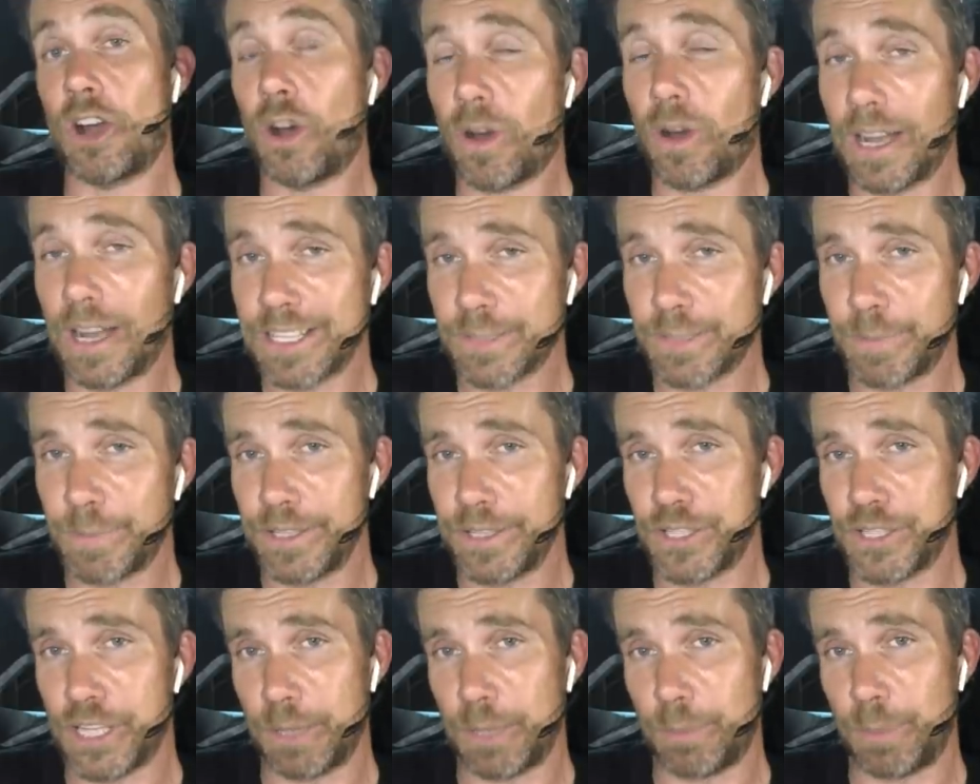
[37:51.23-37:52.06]

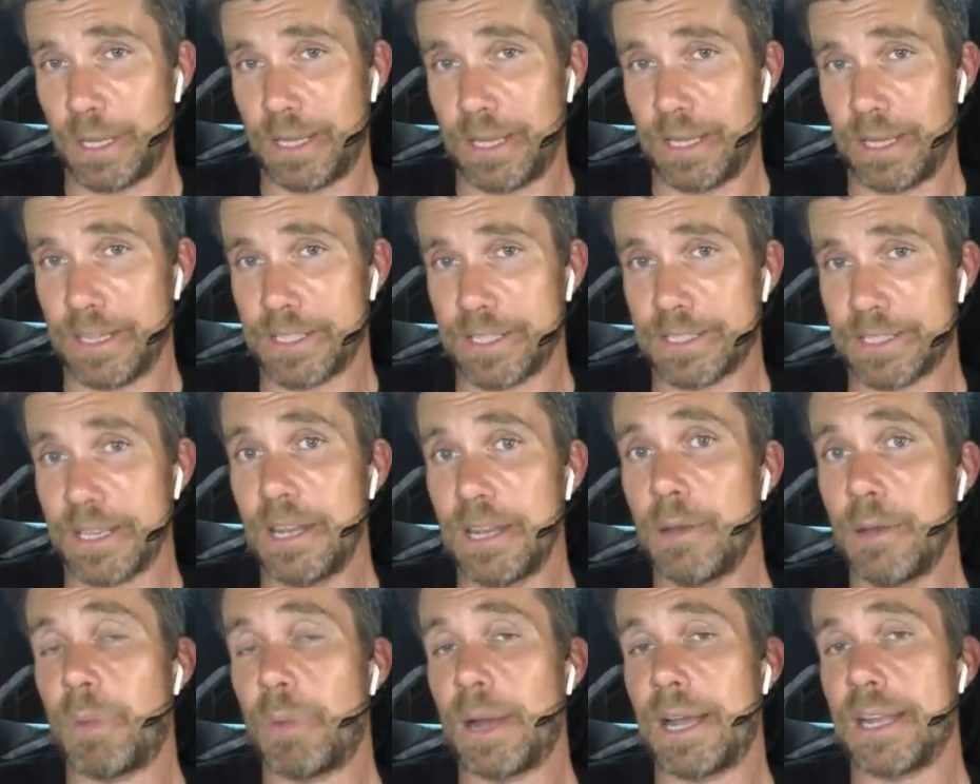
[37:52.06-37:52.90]
high-speed
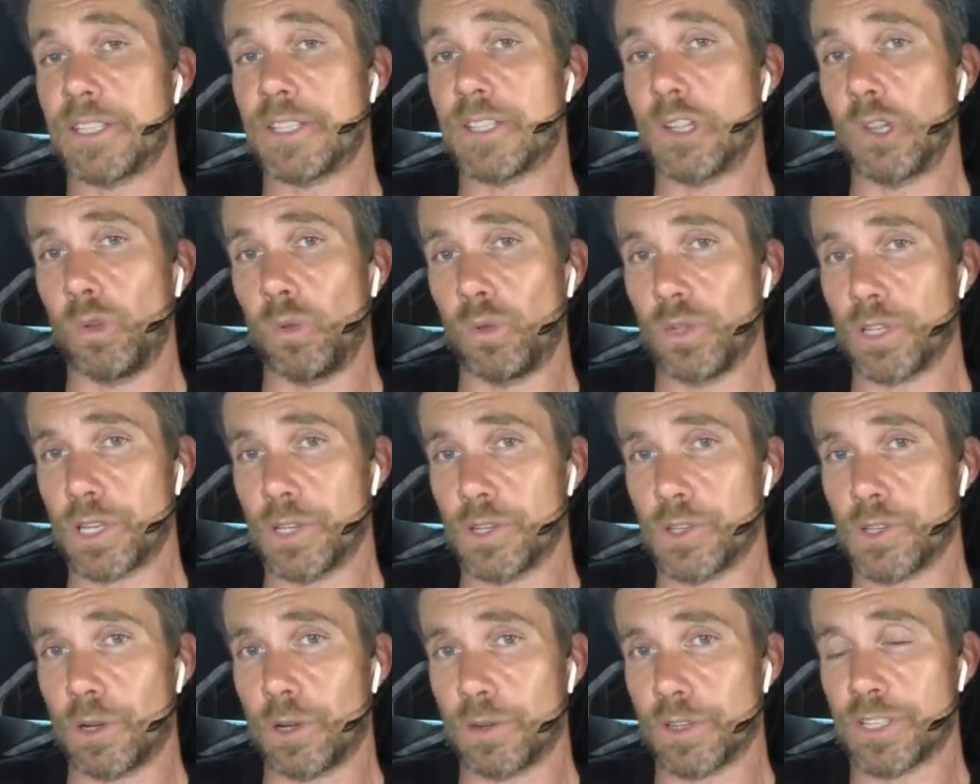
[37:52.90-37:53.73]
GPS-based launch
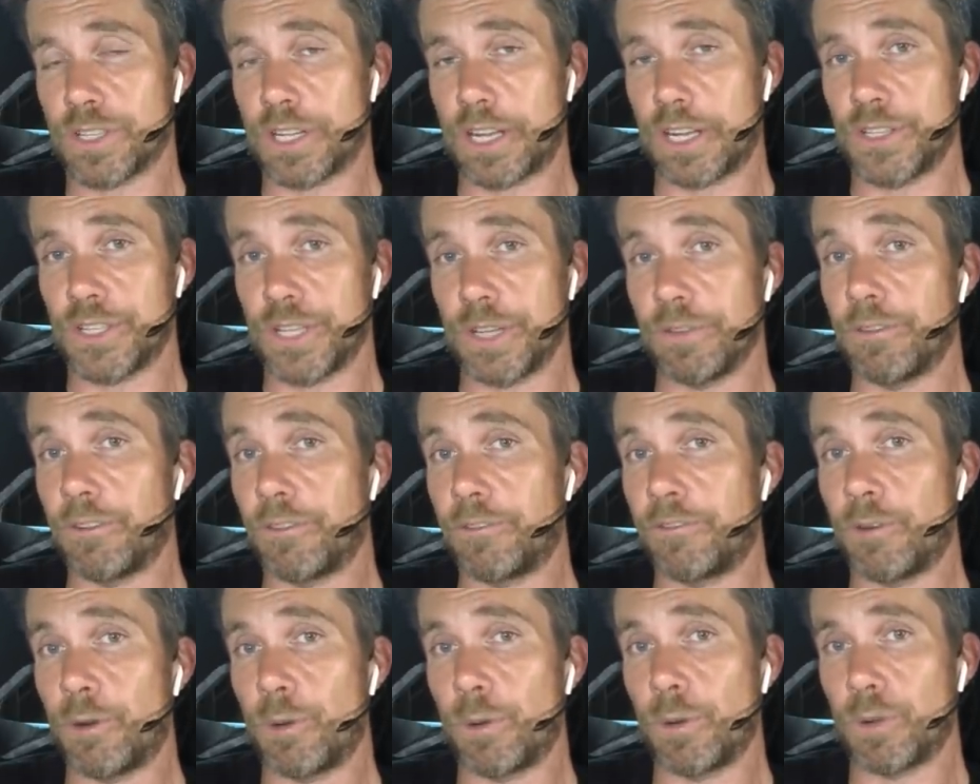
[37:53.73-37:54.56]
control strategy for
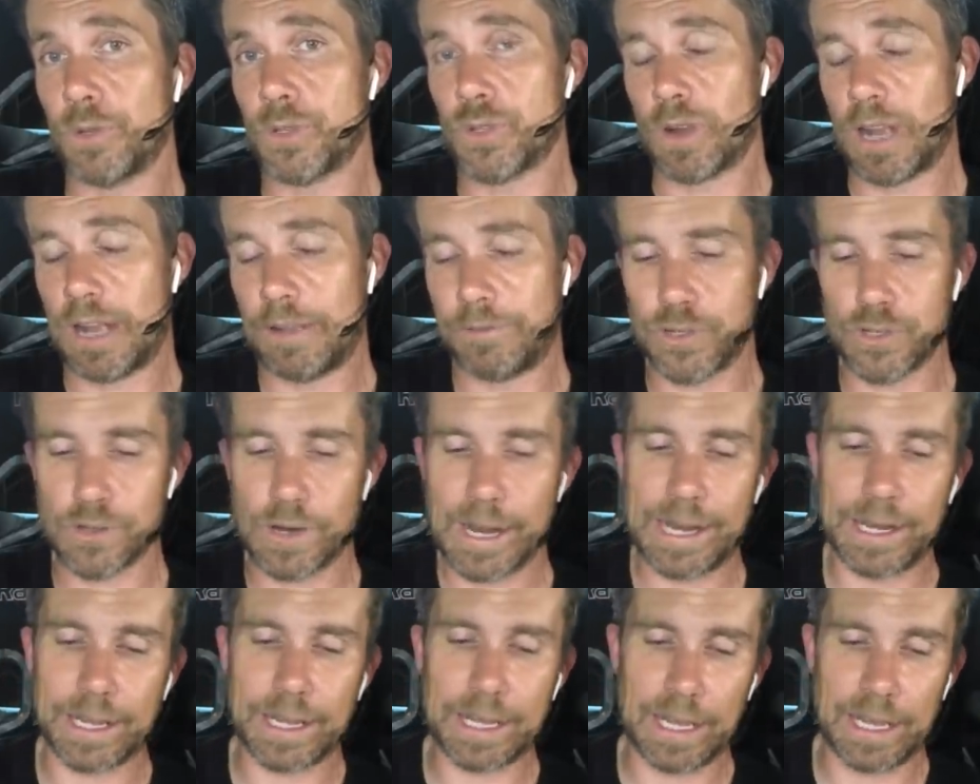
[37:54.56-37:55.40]
four-wheel drive
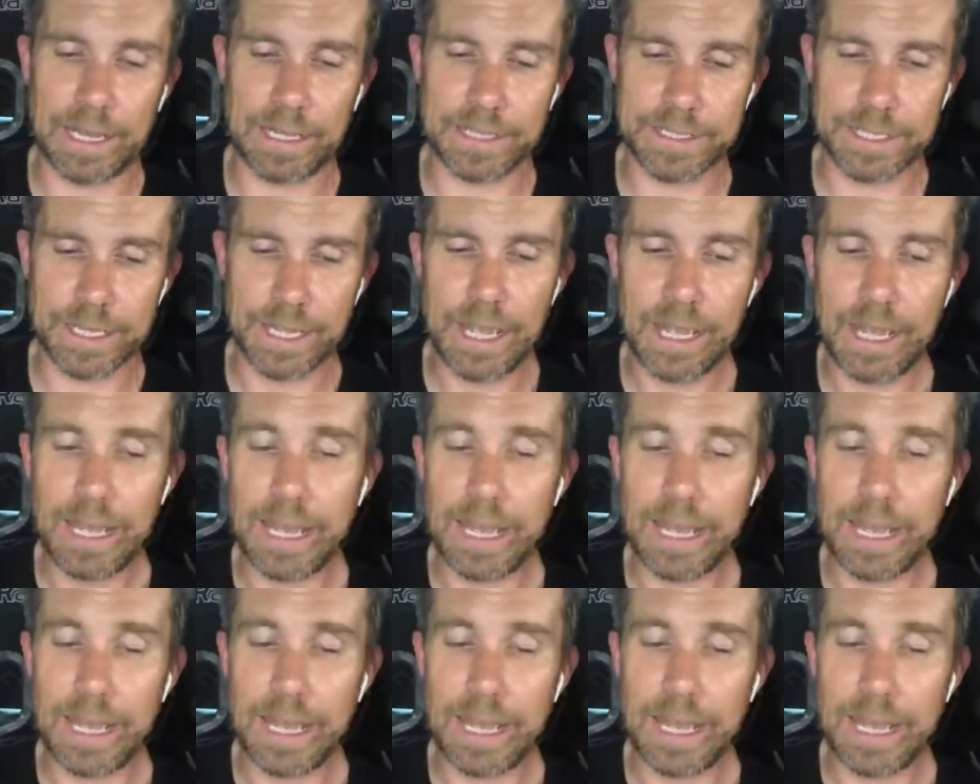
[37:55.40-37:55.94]
drag cars.